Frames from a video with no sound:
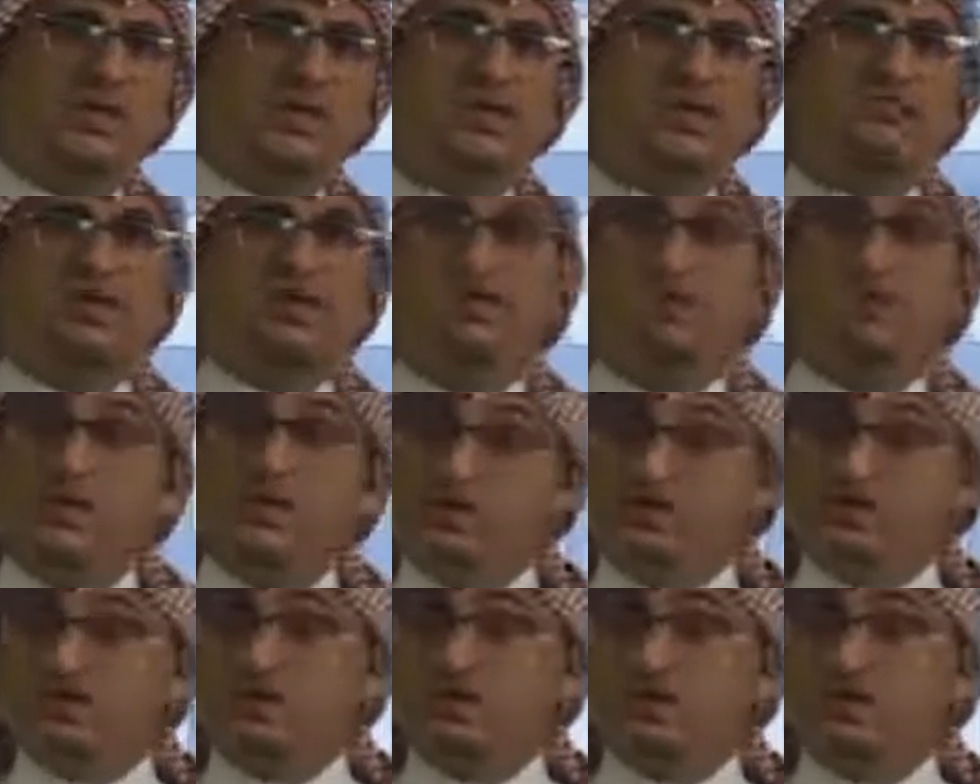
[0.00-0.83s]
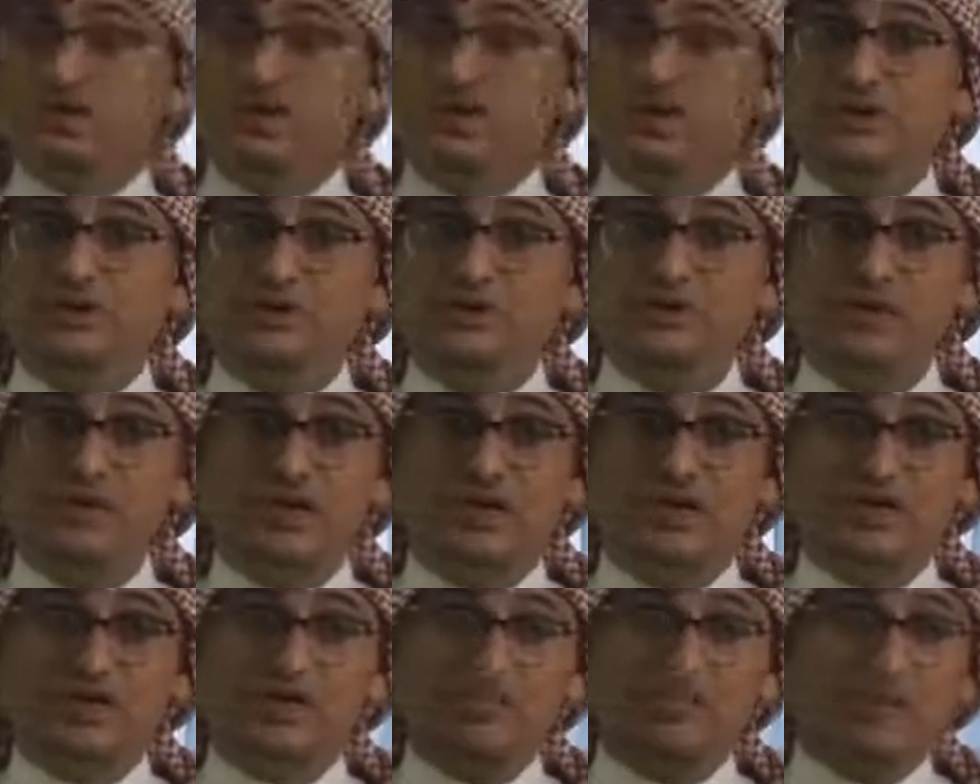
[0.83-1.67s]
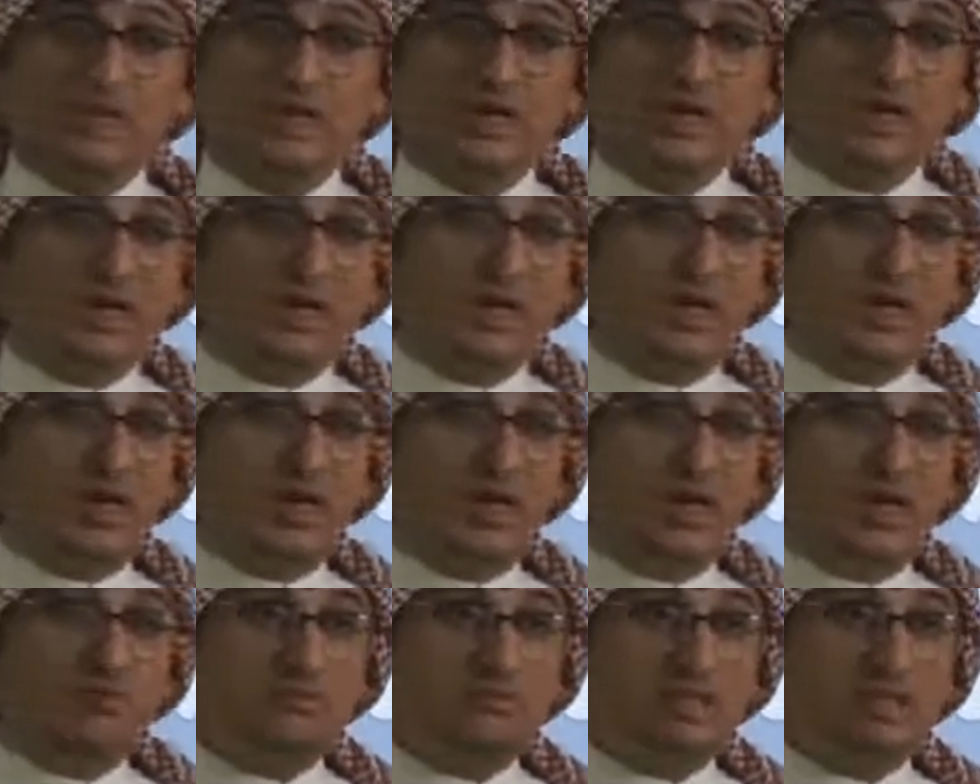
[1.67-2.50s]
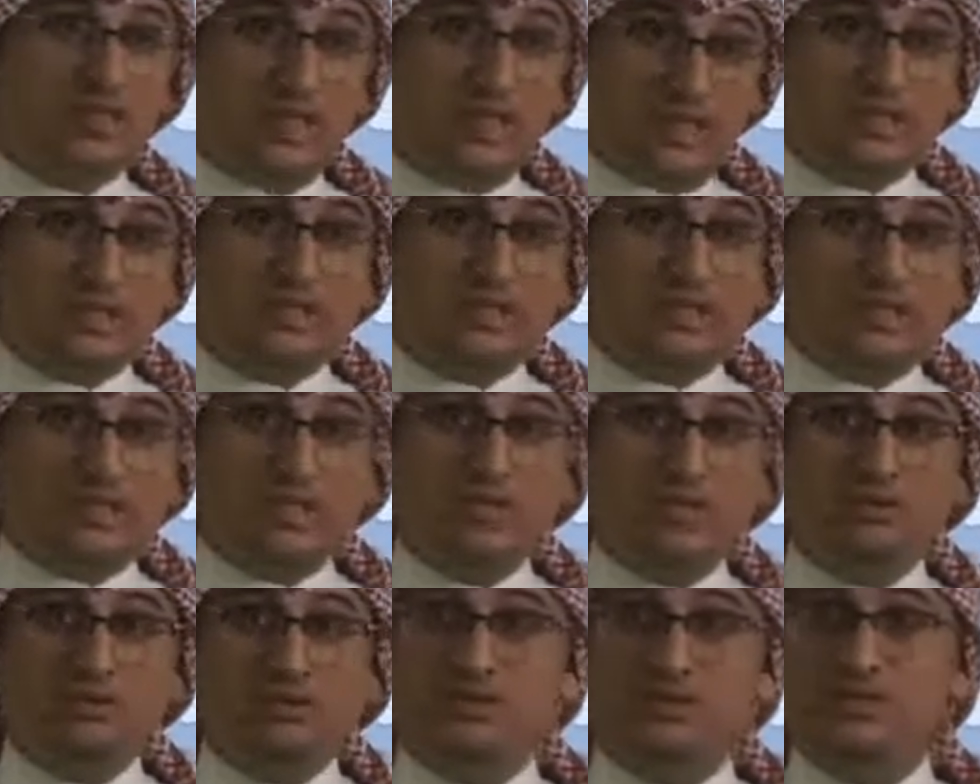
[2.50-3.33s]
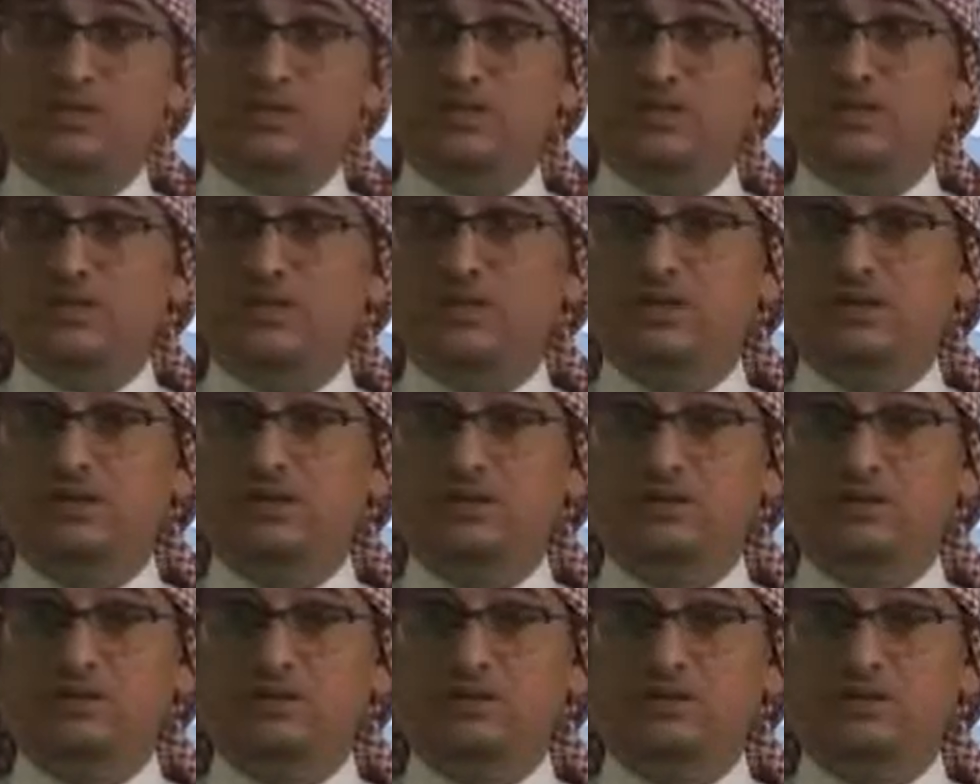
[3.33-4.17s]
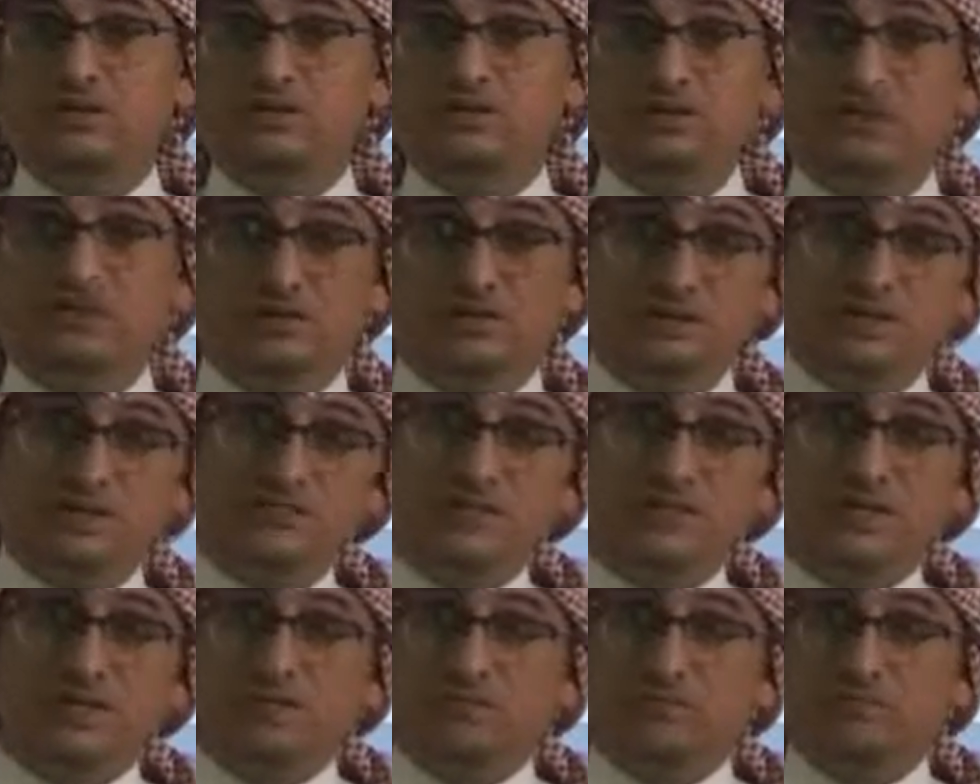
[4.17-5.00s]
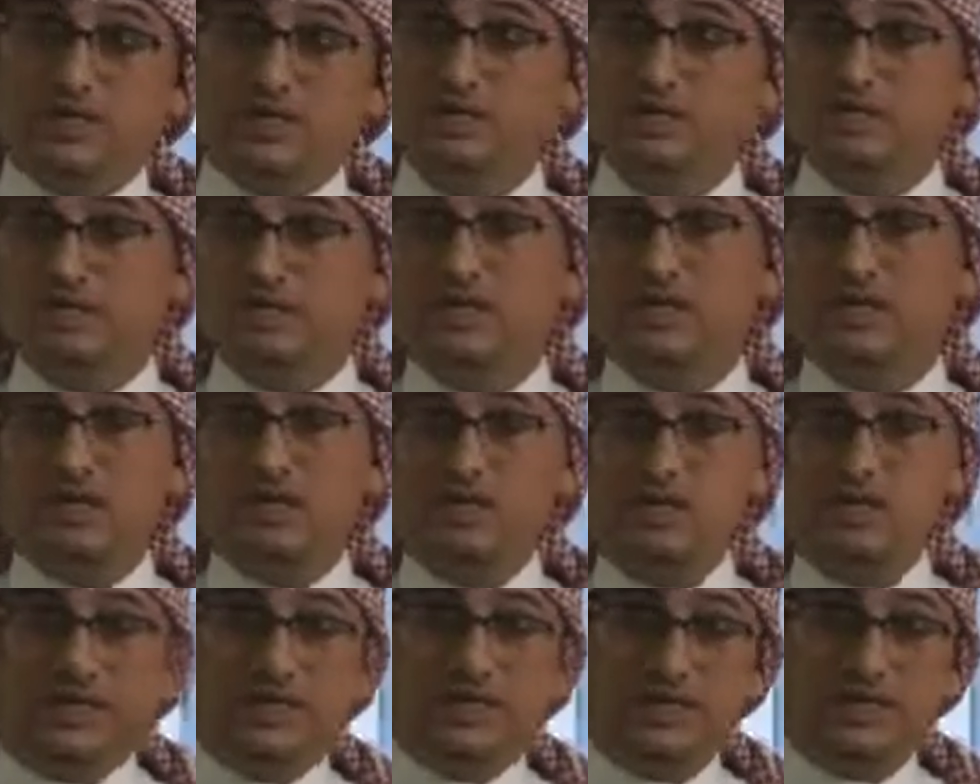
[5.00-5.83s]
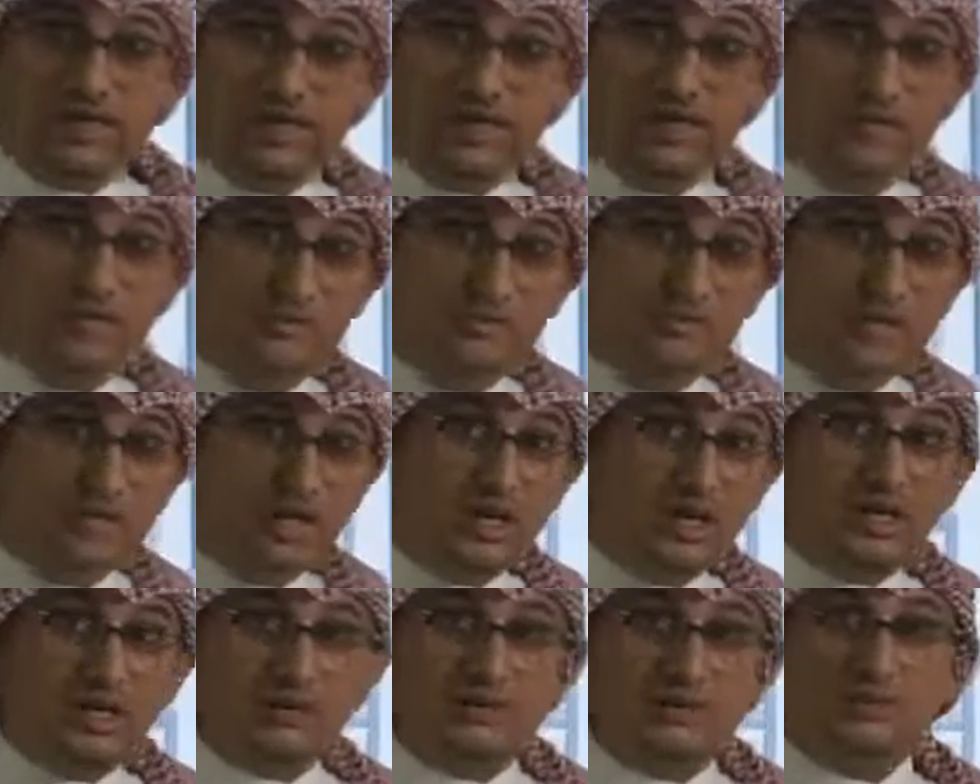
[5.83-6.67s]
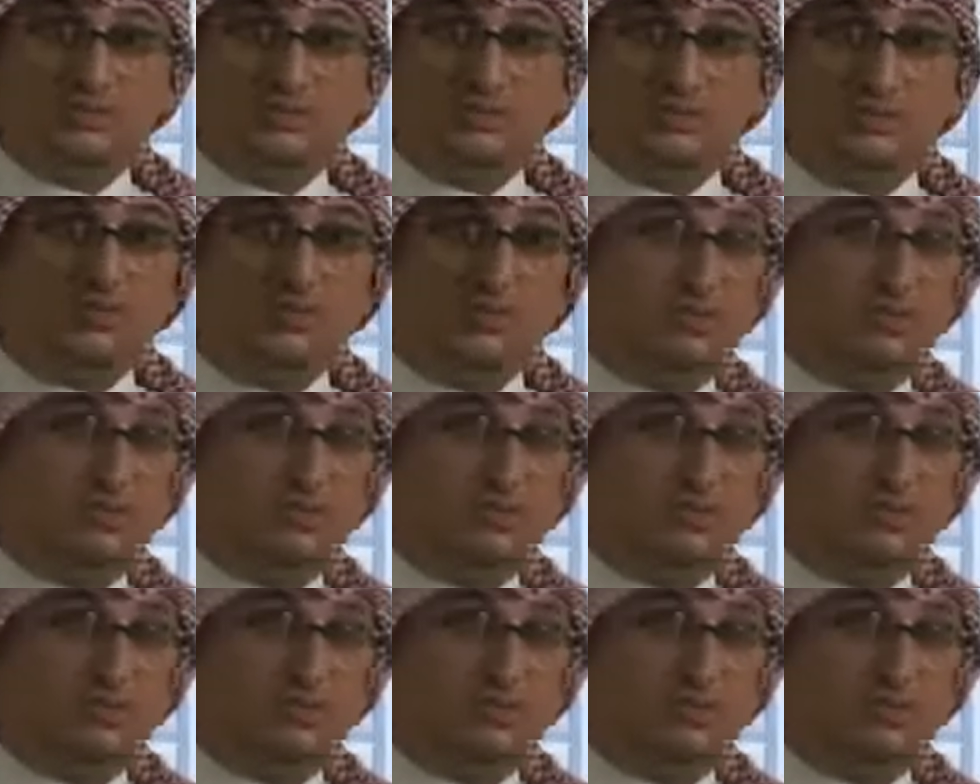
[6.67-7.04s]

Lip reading: But here in Saudi Arabia, we like the rainy weather, particularly here in Riyadh city,